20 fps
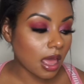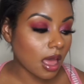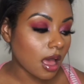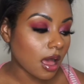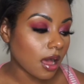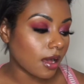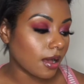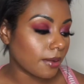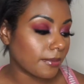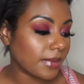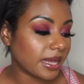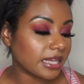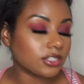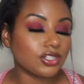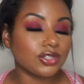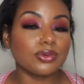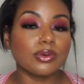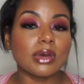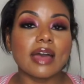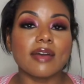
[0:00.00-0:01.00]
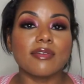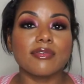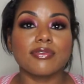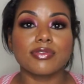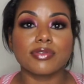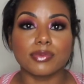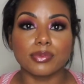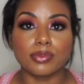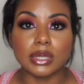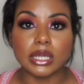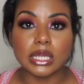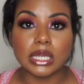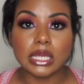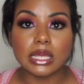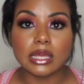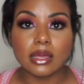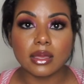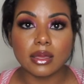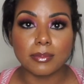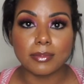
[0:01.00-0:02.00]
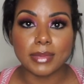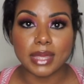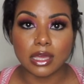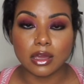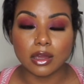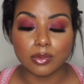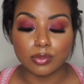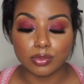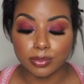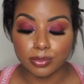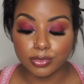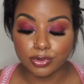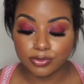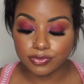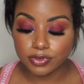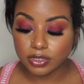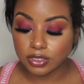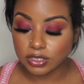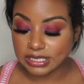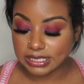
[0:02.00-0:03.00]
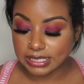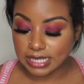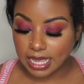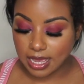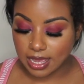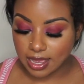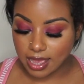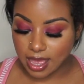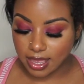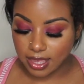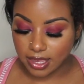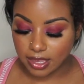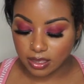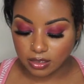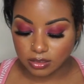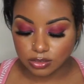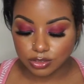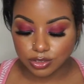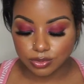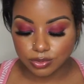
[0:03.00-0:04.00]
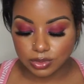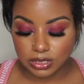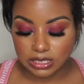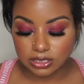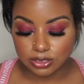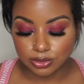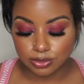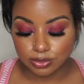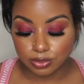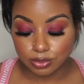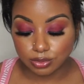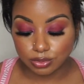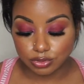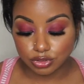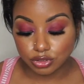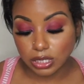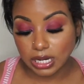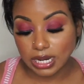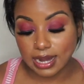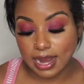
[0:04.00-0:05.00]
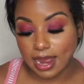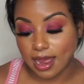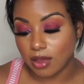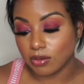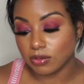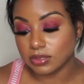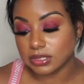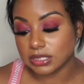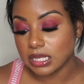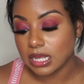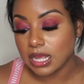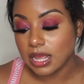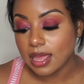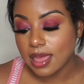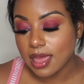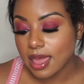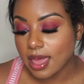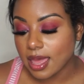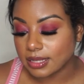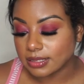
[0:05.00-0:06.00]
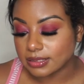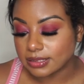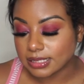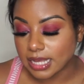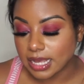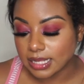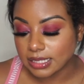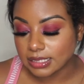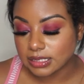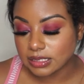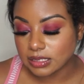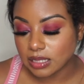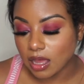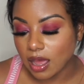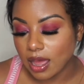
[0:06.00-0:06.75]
I do have 3 makeup removers that I do need to try out and test.